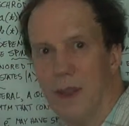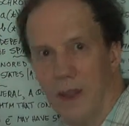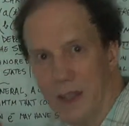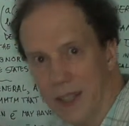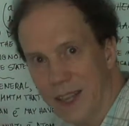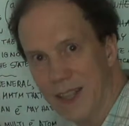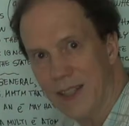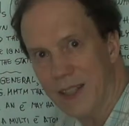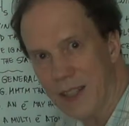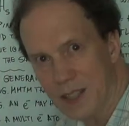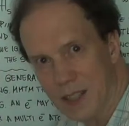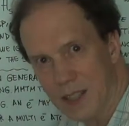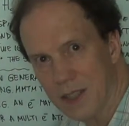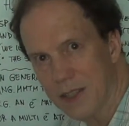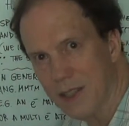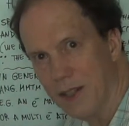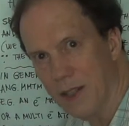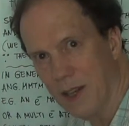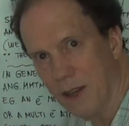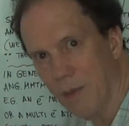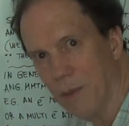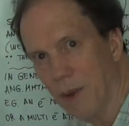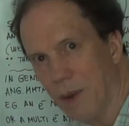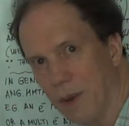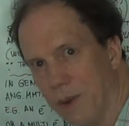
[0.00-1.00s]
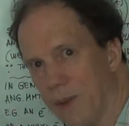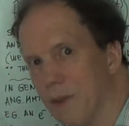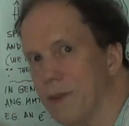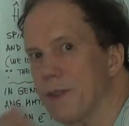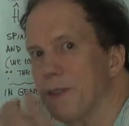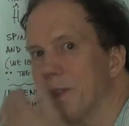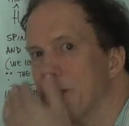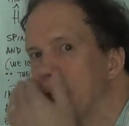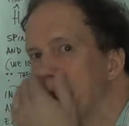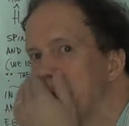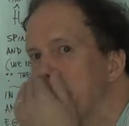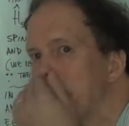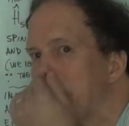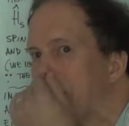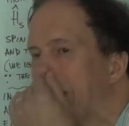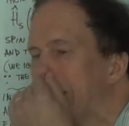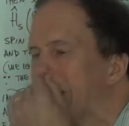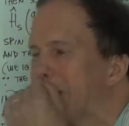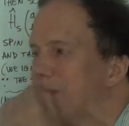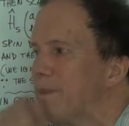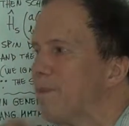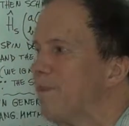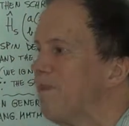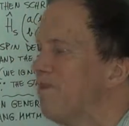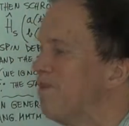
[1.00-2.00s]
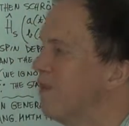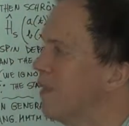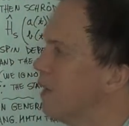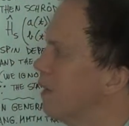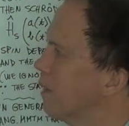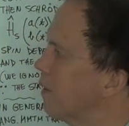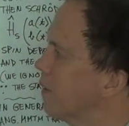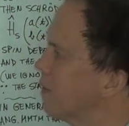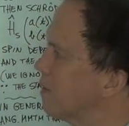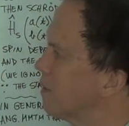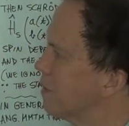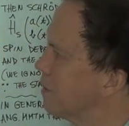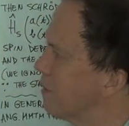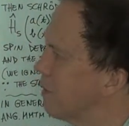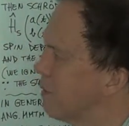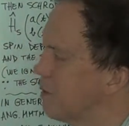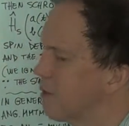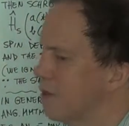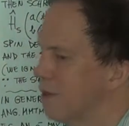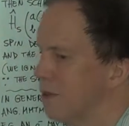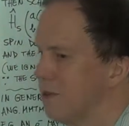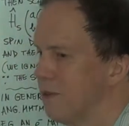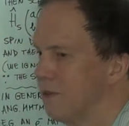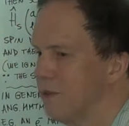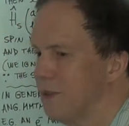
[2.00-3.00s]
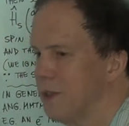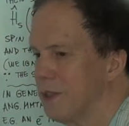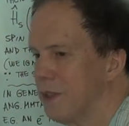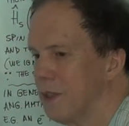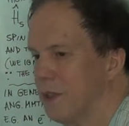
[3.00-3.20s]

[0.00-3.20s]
again, that's just a hypothesis, right? Lots of